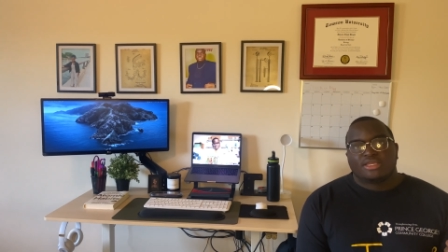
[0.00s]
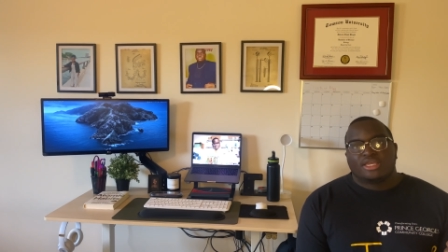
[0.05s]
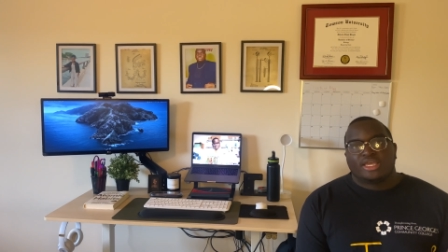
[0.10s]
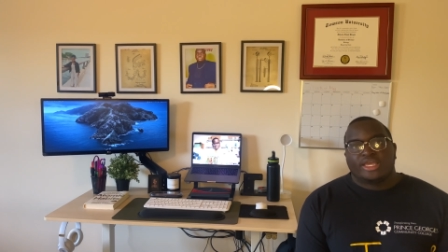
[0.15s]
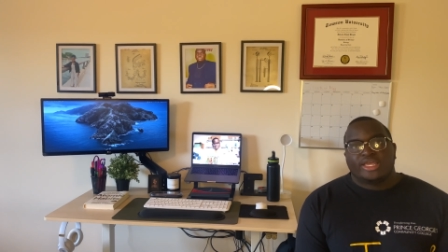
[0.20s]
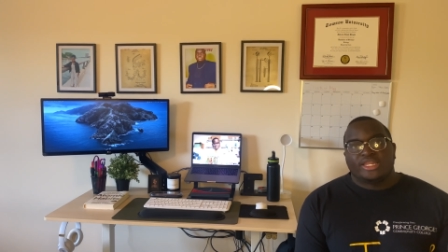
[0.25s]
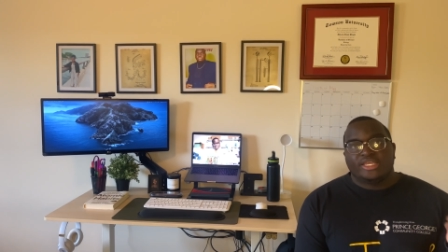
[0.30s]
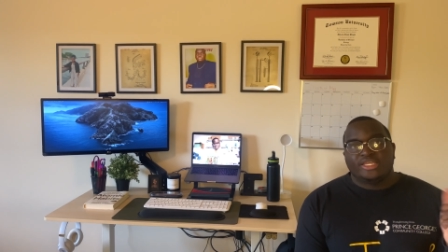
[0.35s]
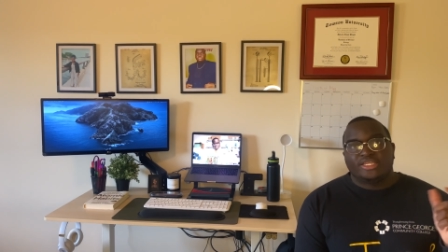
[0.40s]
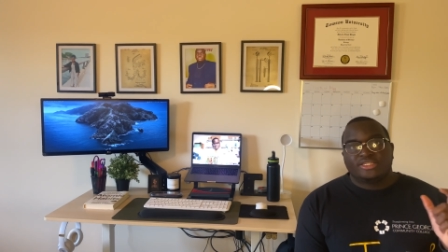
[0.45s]

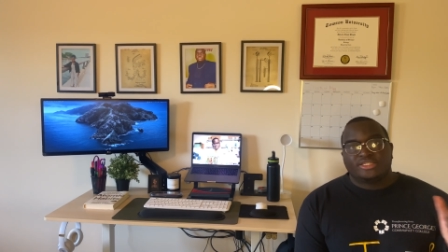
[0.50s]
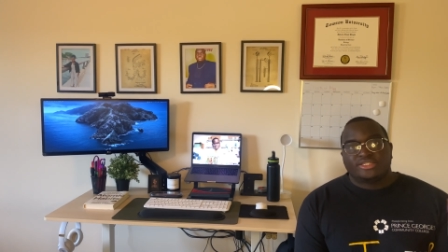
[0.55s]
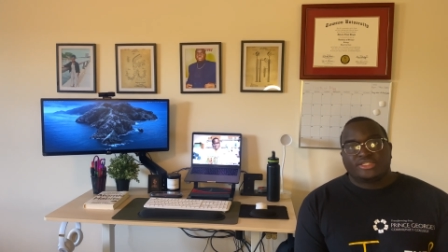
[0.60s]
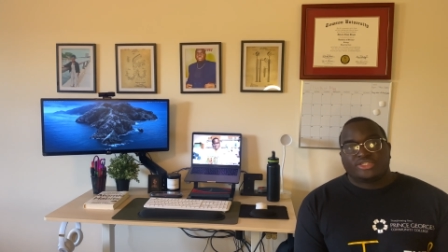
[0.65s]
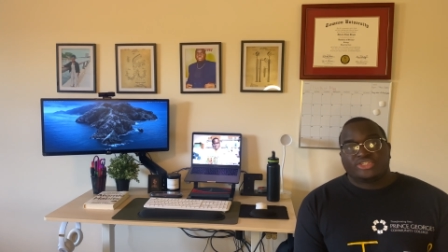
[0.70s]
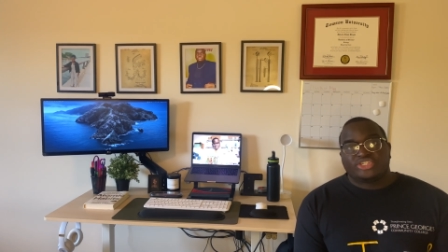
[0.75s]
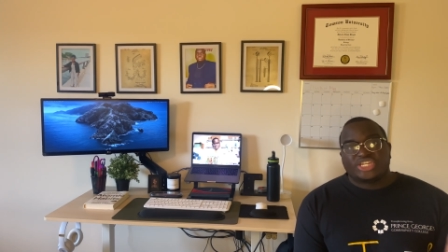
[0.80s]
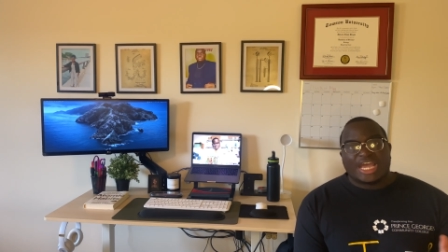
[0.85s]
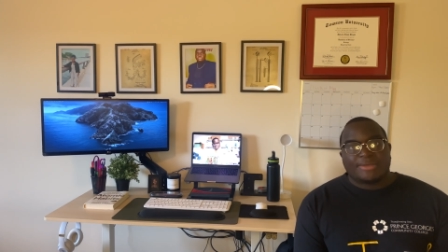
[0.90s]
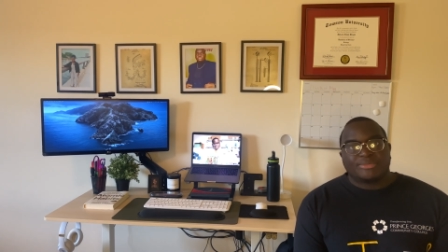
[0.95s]
in each
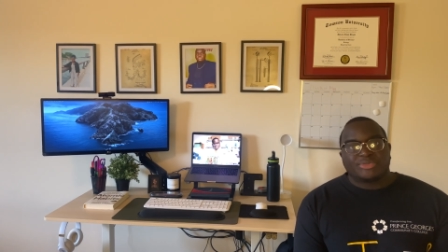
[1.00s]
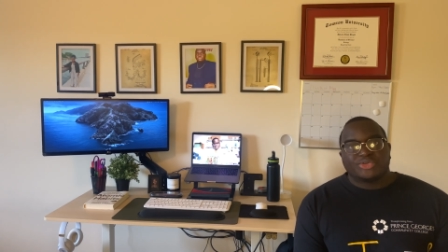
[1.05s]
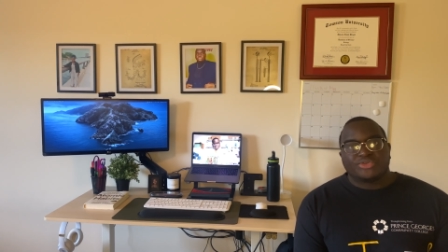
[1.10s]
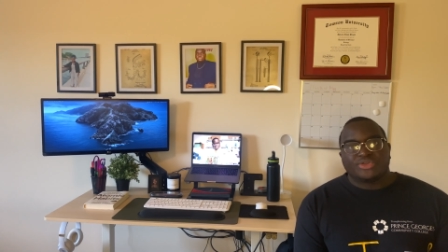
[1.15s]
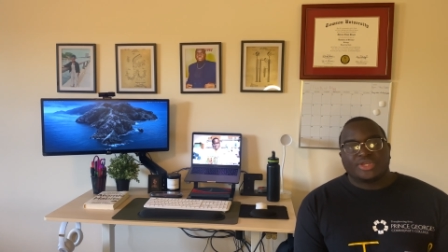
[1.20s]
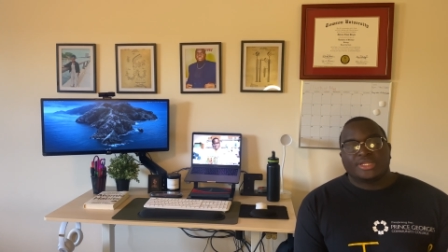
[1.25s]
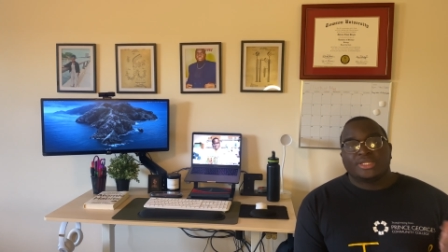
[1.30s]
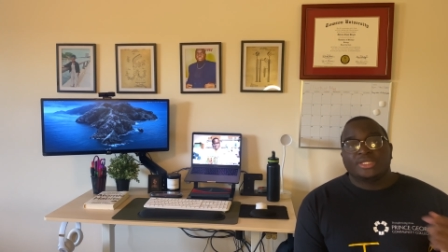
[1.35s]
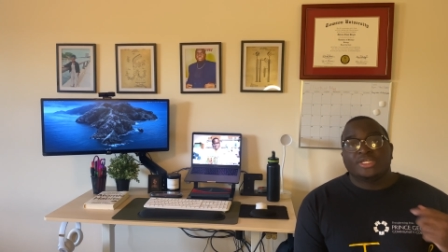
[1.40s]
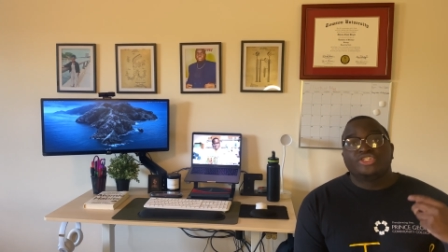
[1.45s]
chapter
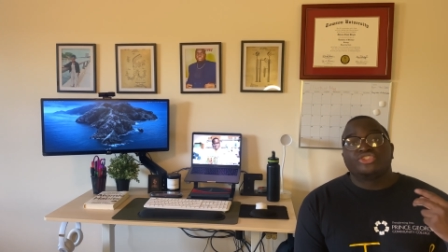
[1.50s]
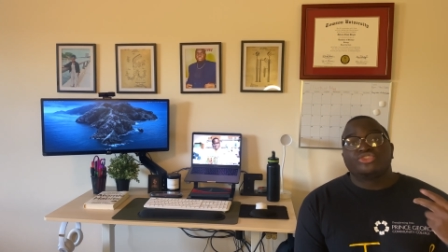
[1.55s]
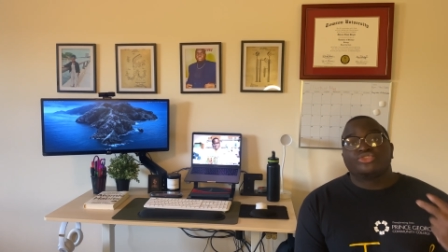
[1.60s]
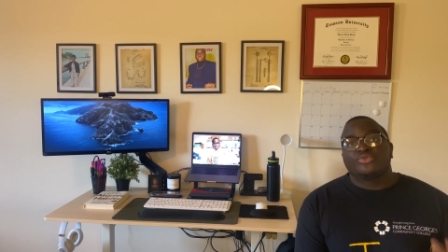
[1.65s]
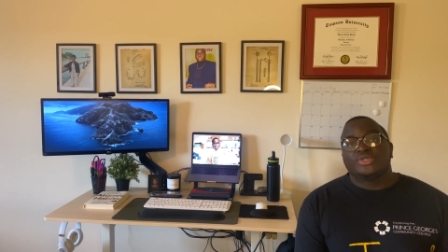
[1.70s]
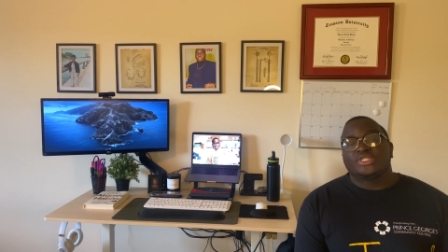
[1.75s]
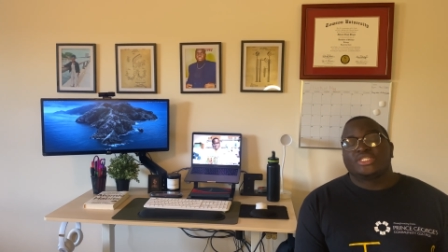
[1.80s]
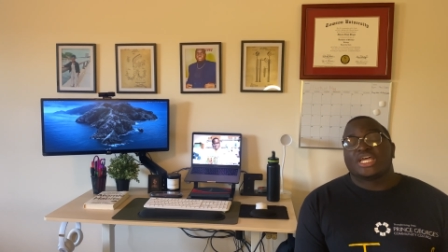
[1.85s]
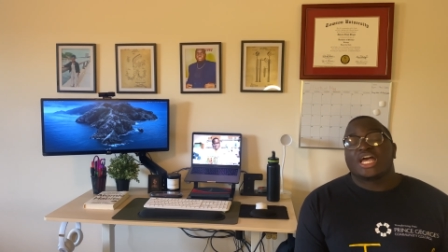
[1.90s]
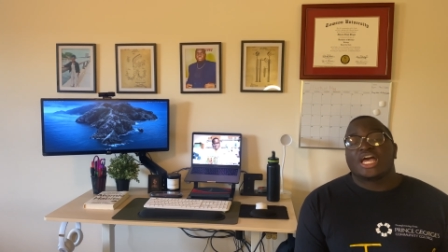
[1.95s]
at least
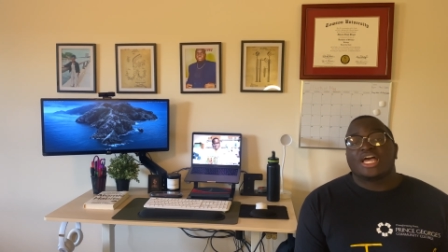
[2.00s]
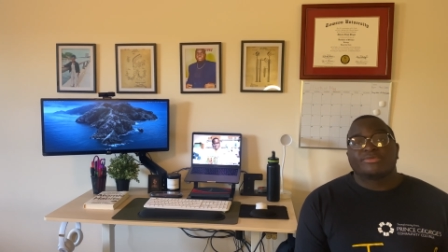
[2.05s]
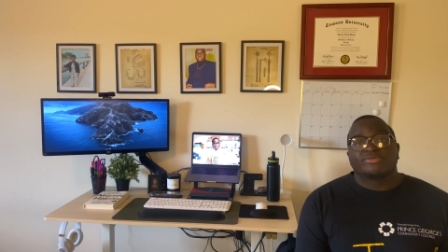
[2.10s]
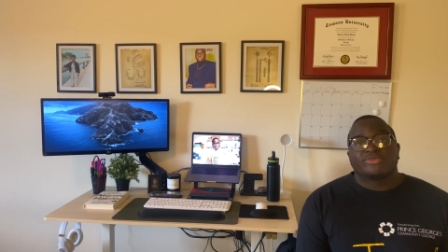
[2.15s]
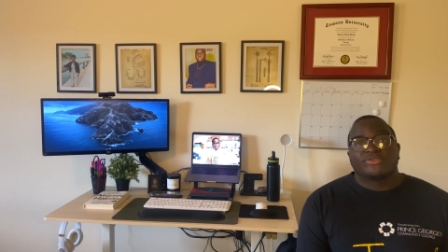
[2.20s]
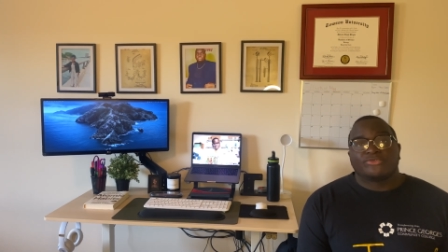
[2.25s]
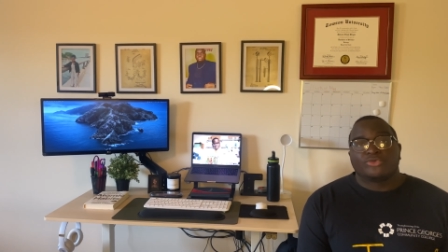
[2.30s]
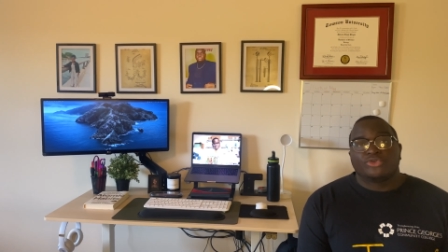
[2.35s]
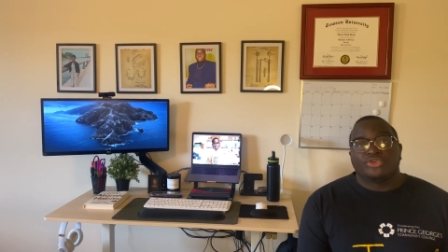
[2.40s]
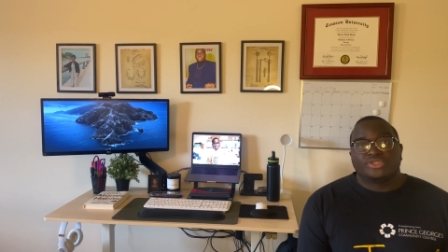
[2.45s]
three times
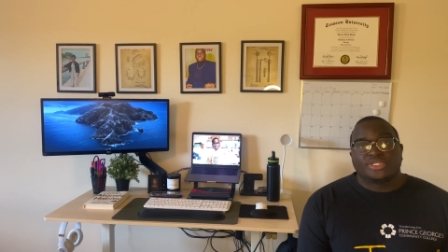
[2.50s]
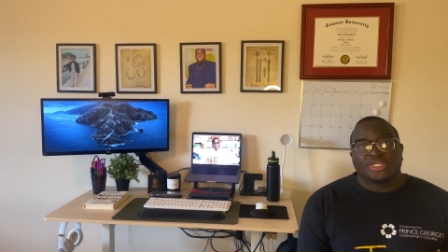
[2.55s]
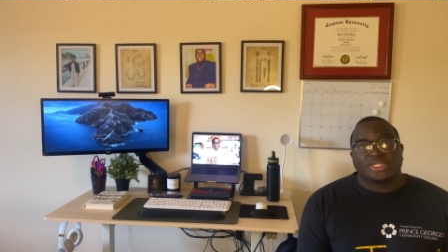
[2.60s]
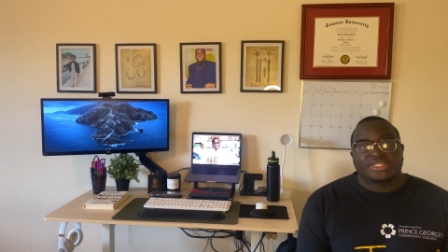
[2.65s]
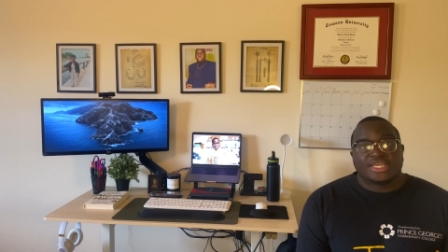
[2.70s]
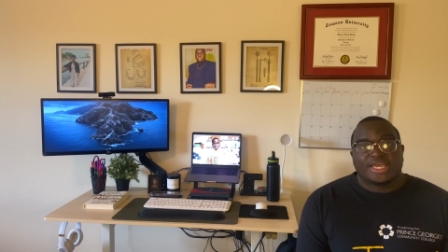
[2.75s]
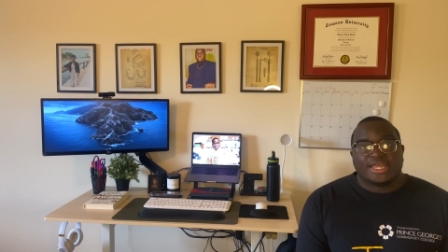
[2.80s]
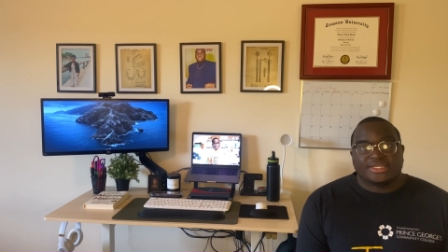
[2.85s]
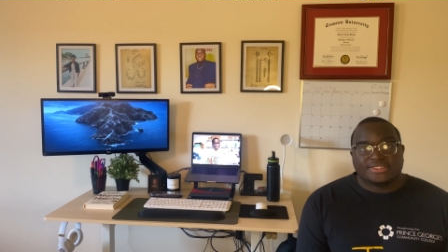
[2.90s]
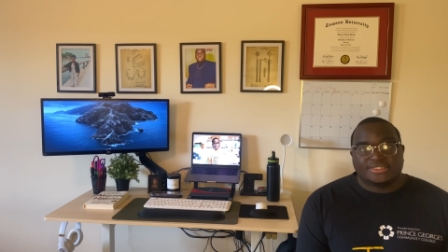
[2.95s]
before you take
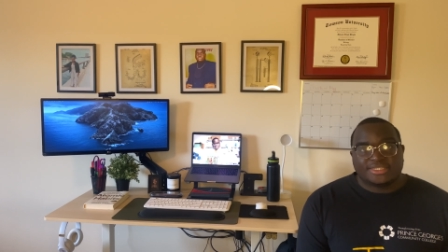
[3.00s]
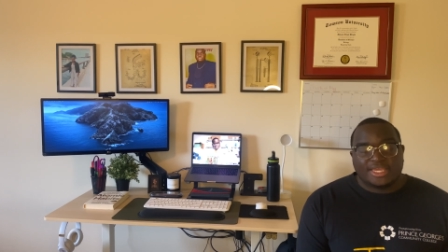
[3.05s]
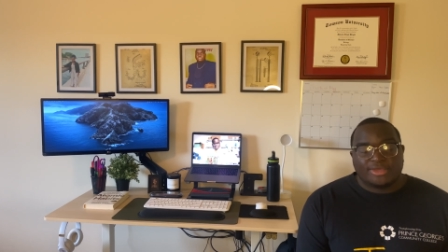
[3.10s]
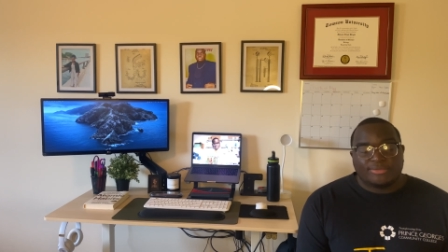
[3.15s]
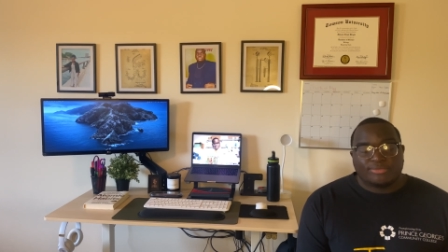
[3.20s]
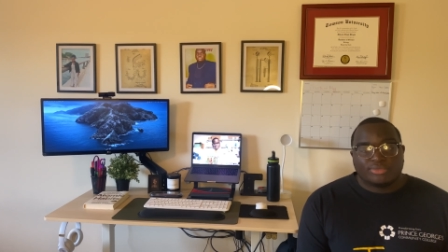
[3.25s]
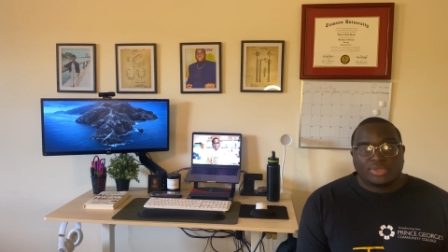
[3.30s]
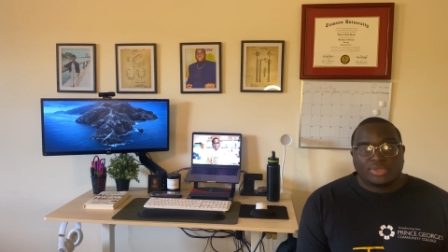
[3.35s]
that exam.